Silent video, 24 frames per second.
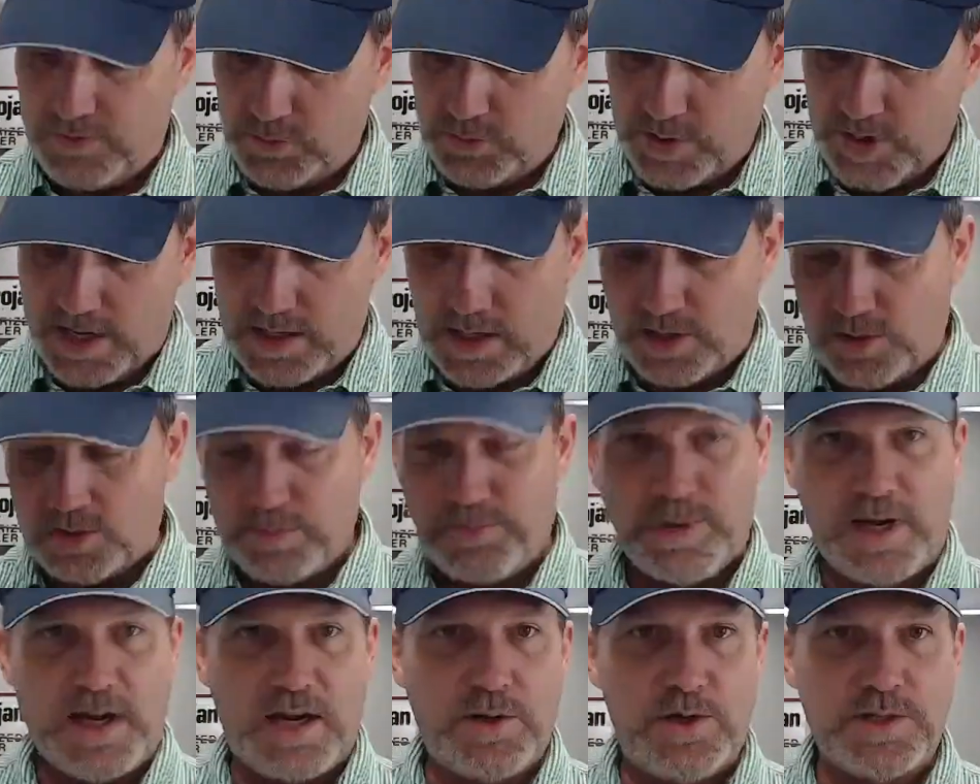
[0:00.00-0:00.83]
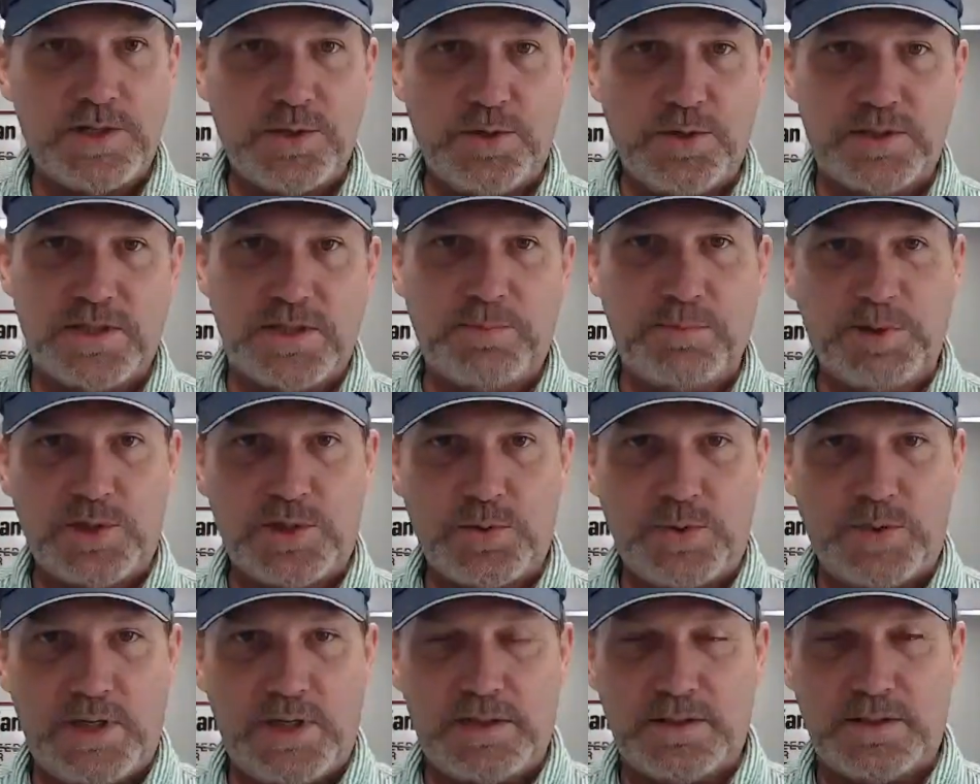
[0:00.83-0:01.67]
You've got all the batteries hooked in
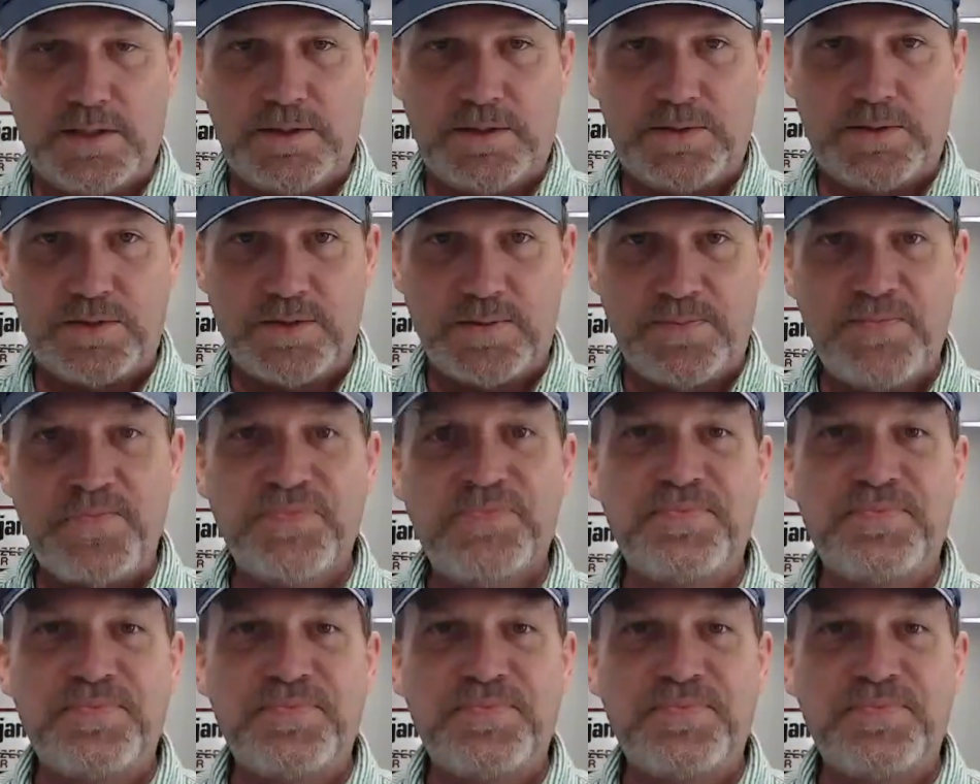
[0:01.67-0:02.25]
between those.